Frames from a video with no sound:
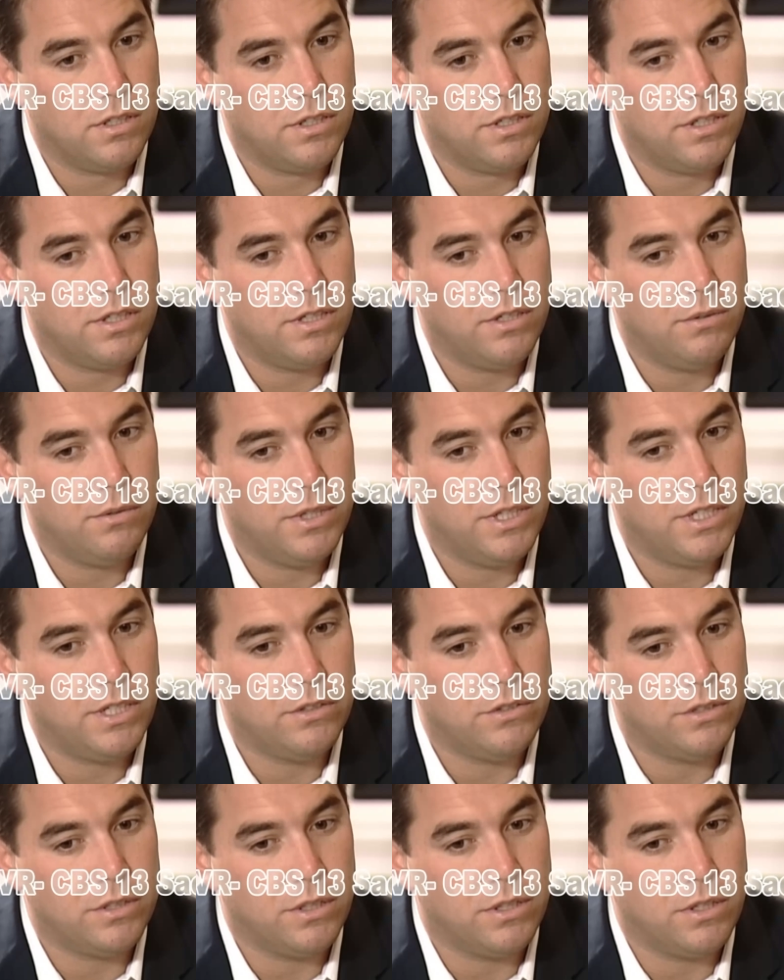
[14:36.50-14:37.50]
You know what
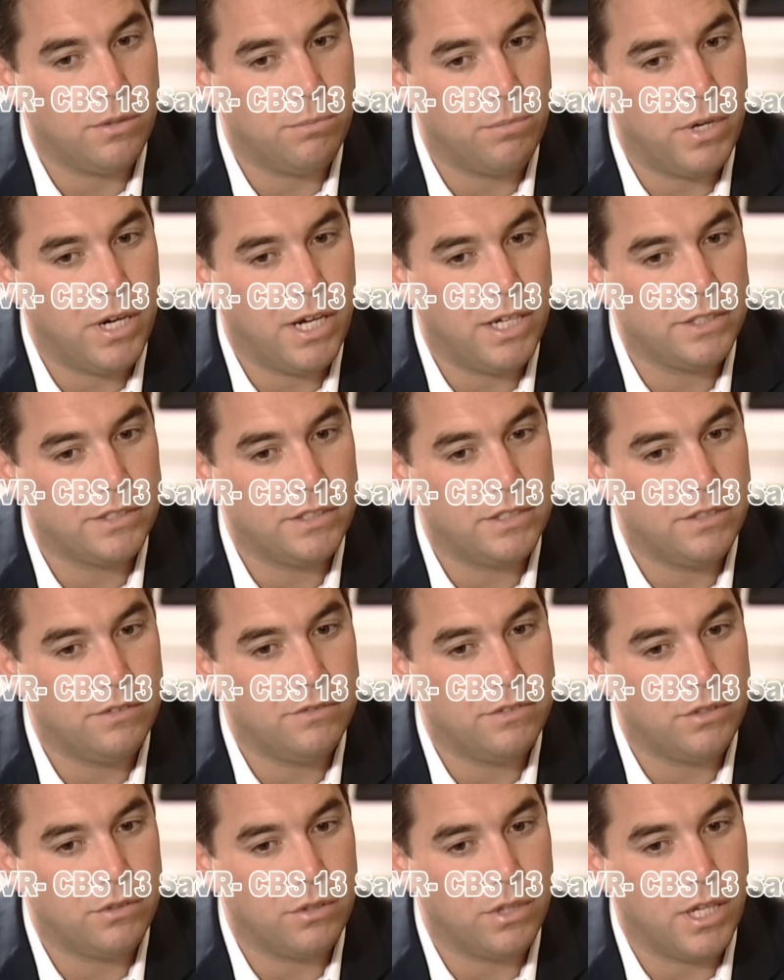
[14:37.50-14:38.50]
is a positive
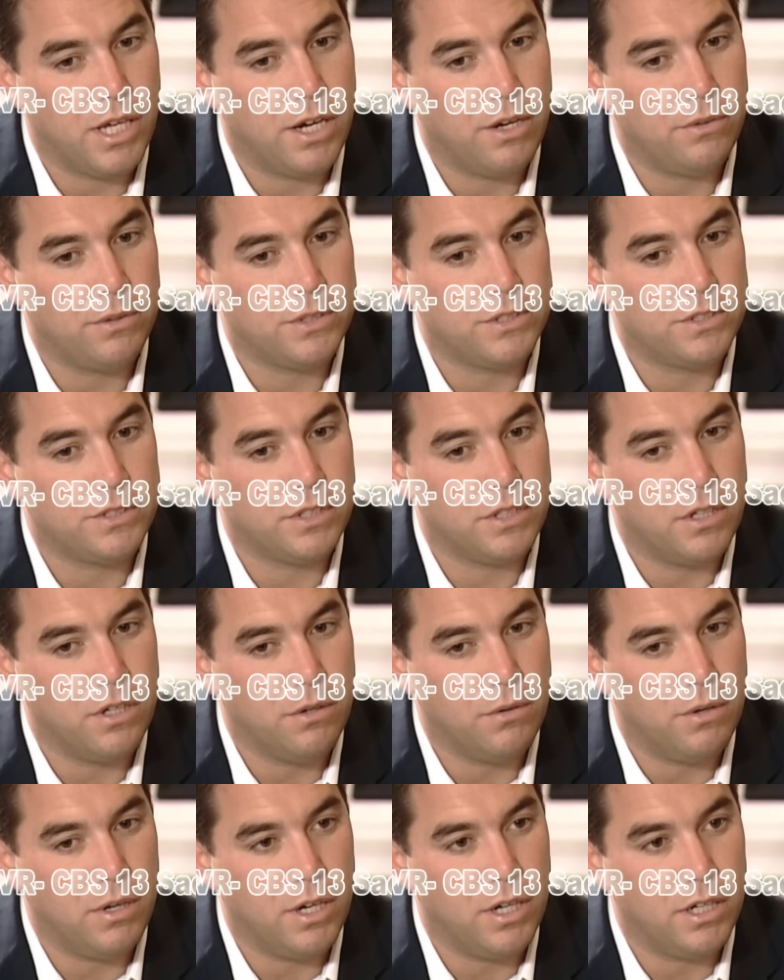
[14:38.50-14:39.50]
to allow us to
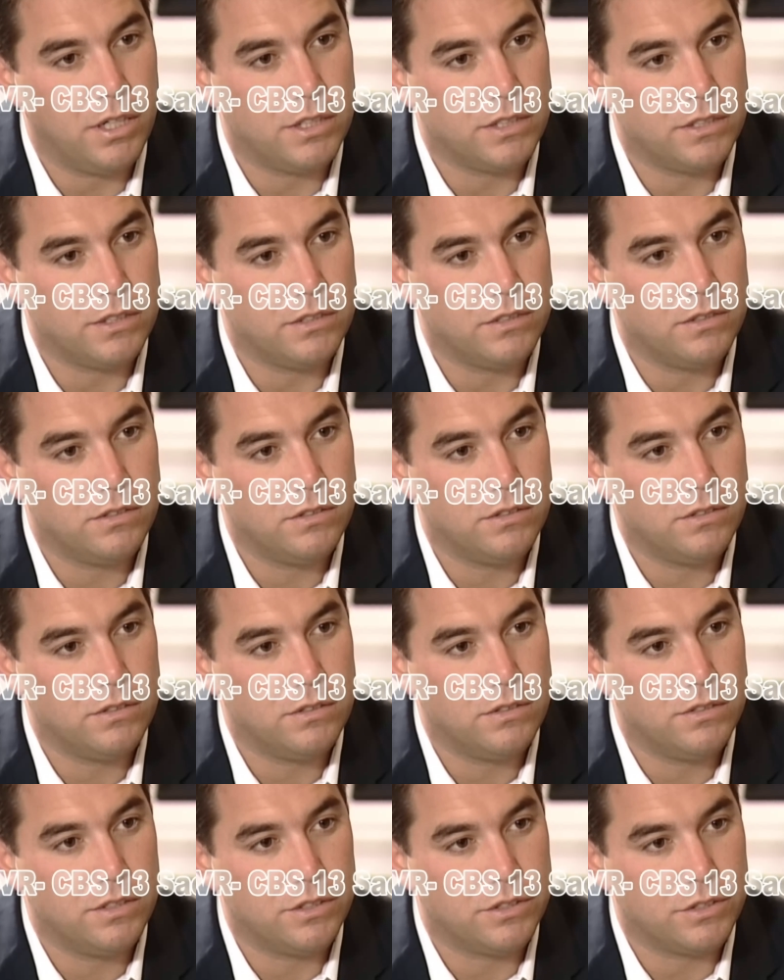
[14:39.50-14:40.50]
go on
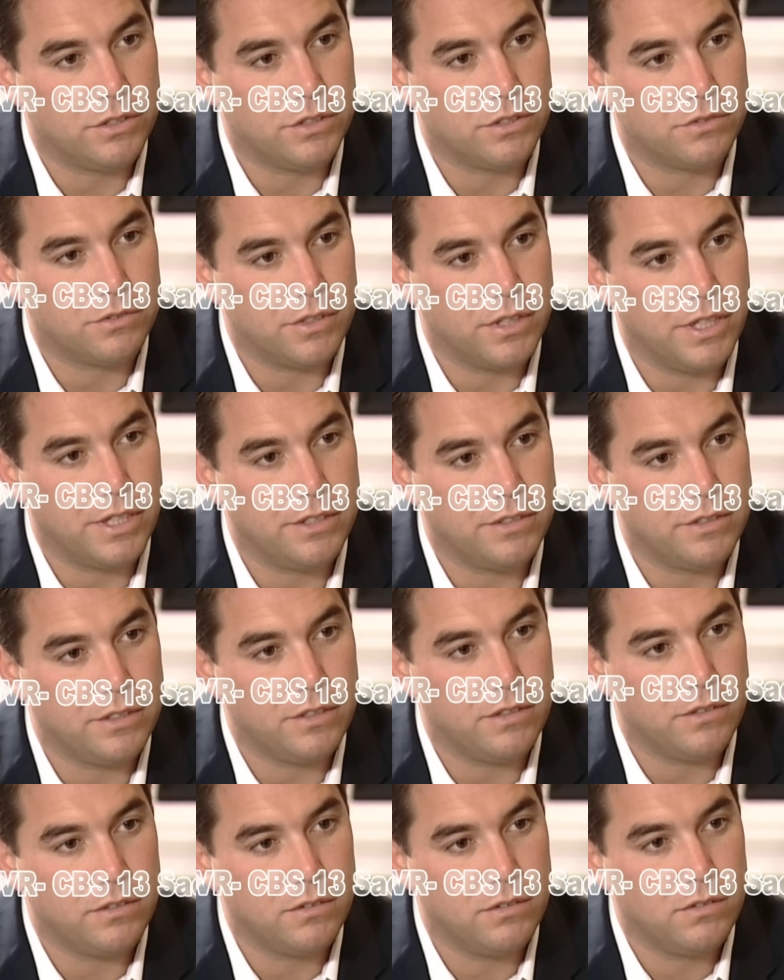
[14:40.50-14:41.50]
to search for
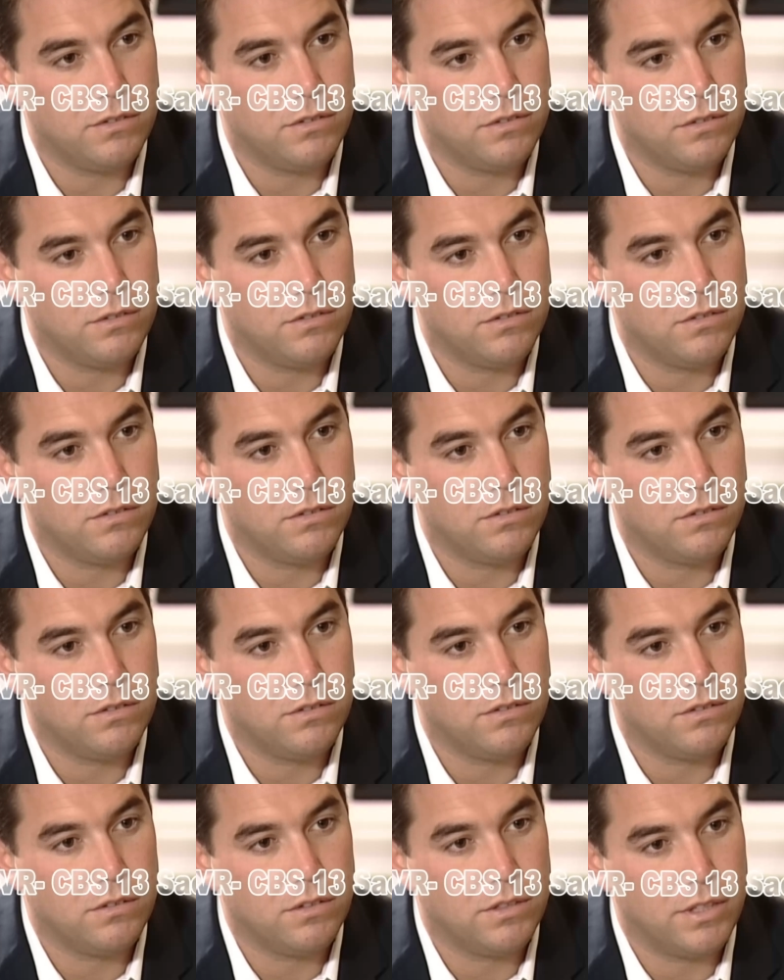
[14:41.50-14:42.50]
Laci.
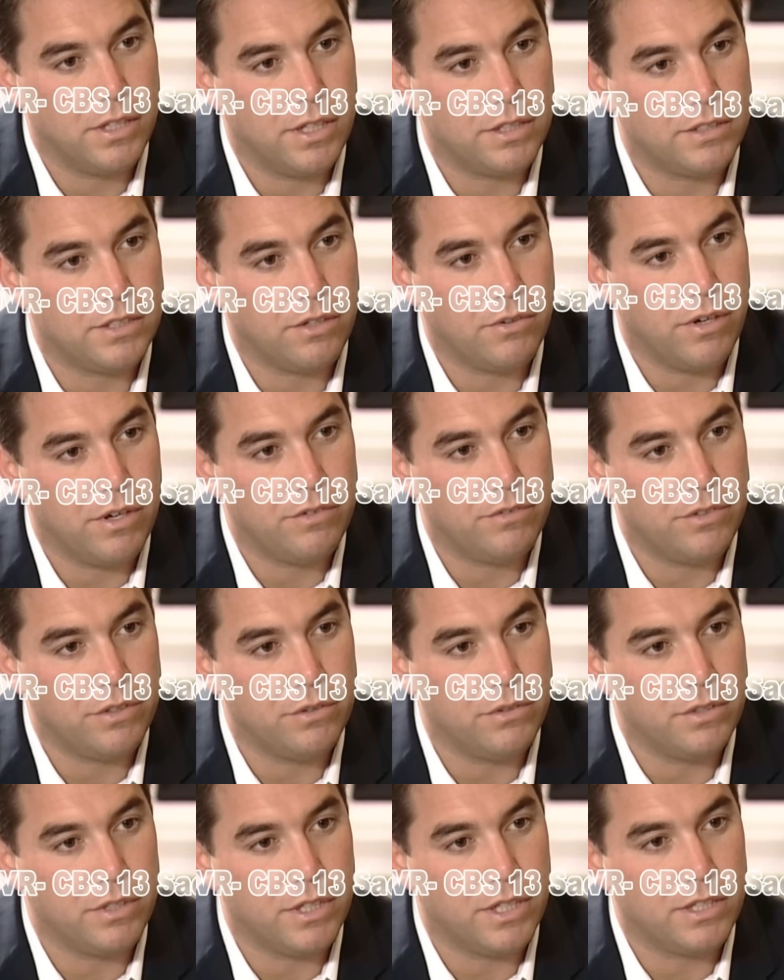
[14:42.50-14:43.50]
That's how I
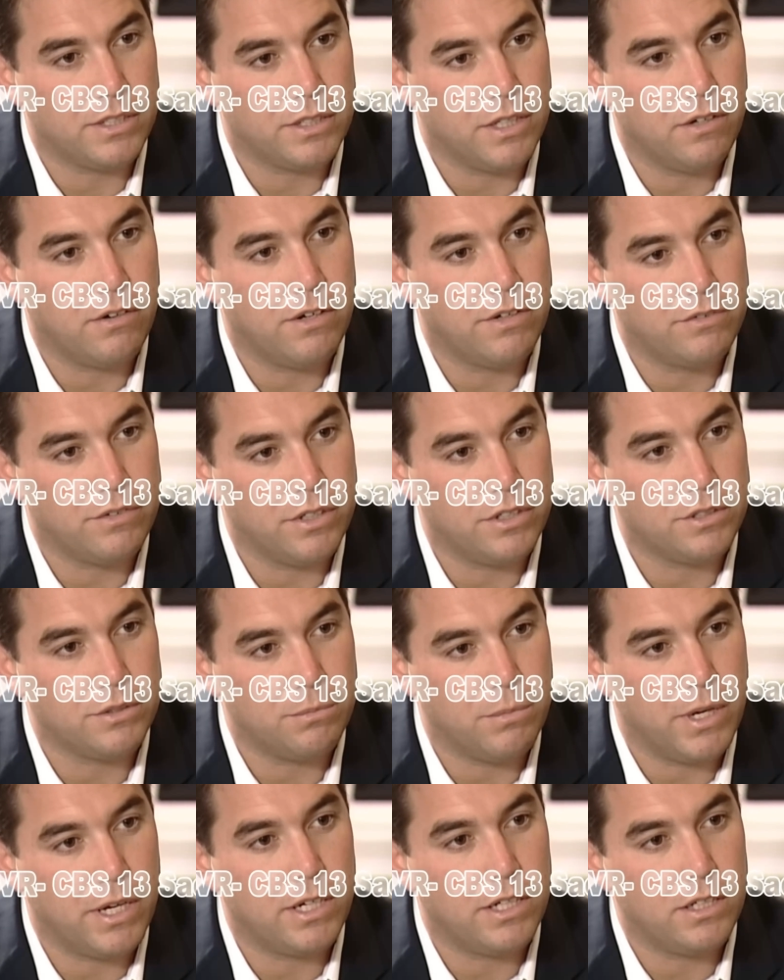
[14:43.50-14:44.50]
view it, and that's how I felt
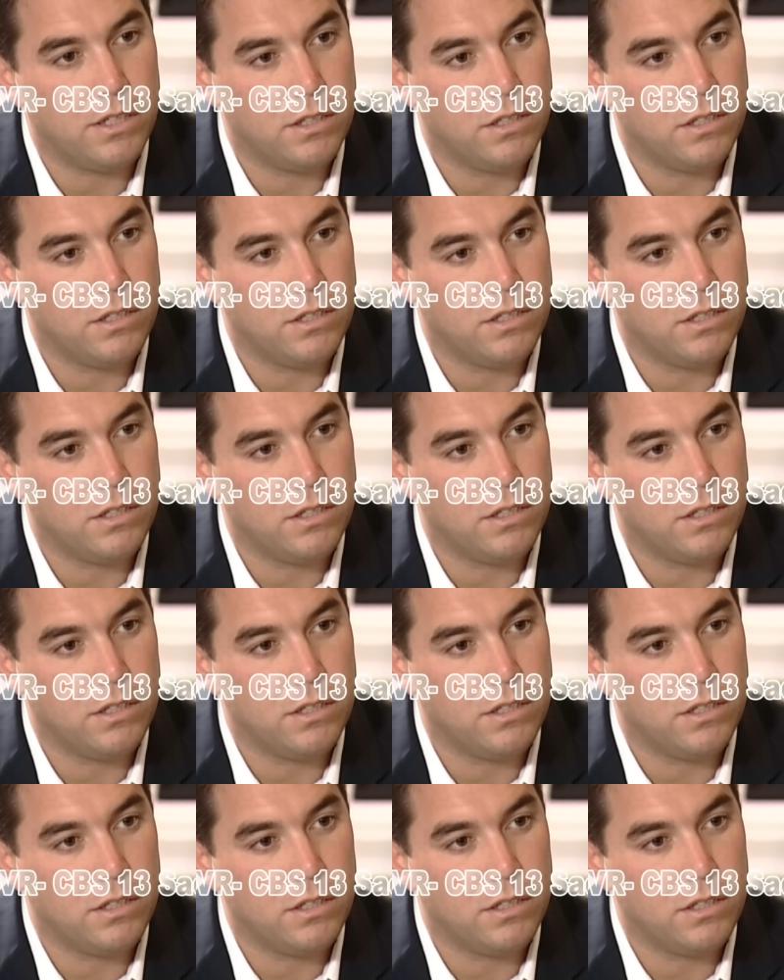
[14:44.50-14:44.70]
about it.